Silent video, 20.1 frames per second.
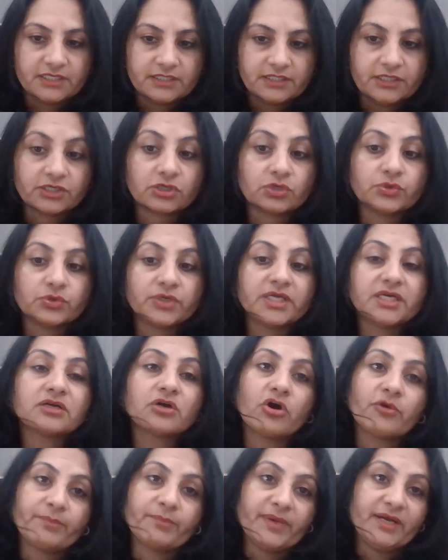including
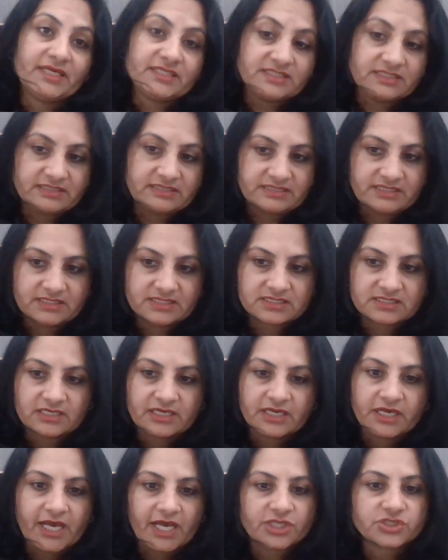government agencies,
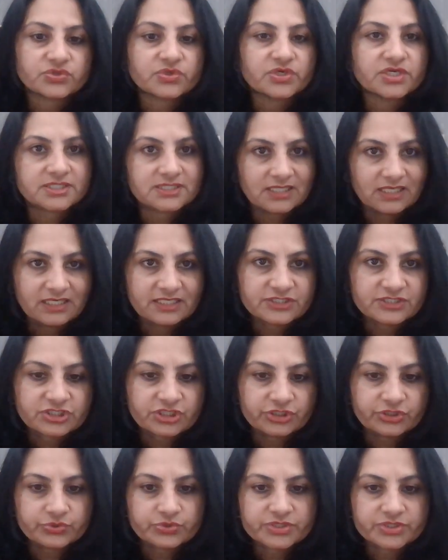educational
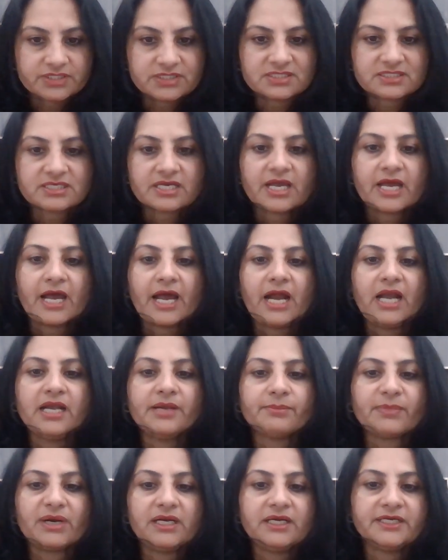institutions
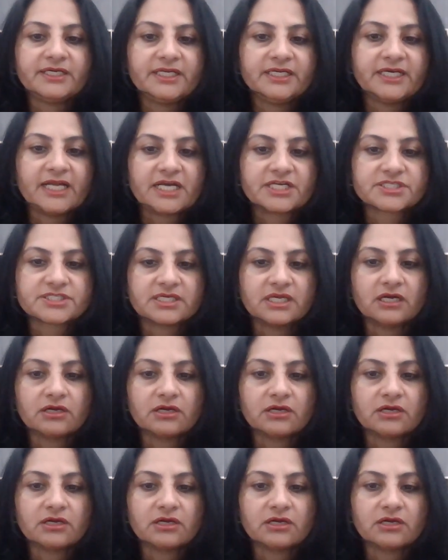and multinational